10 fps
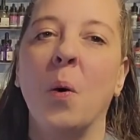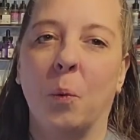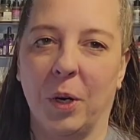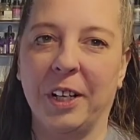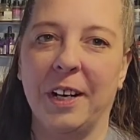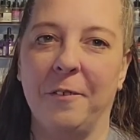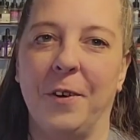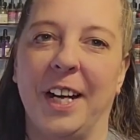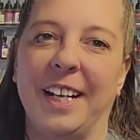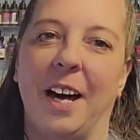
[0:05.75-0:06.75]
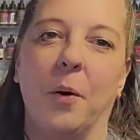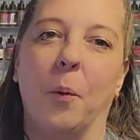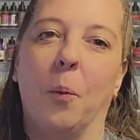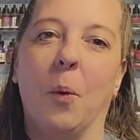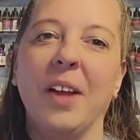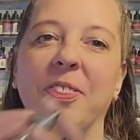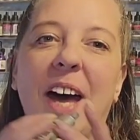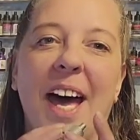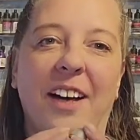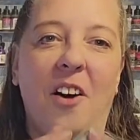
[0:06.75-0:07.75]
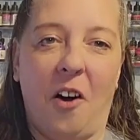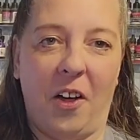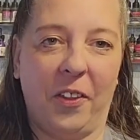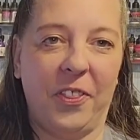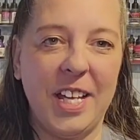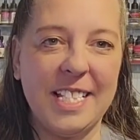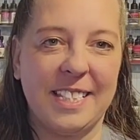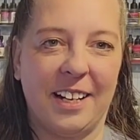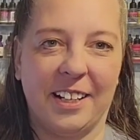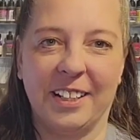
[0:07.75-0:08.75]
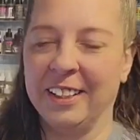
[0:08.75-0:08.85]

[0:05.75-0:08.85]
We're going to find out what the heck all these are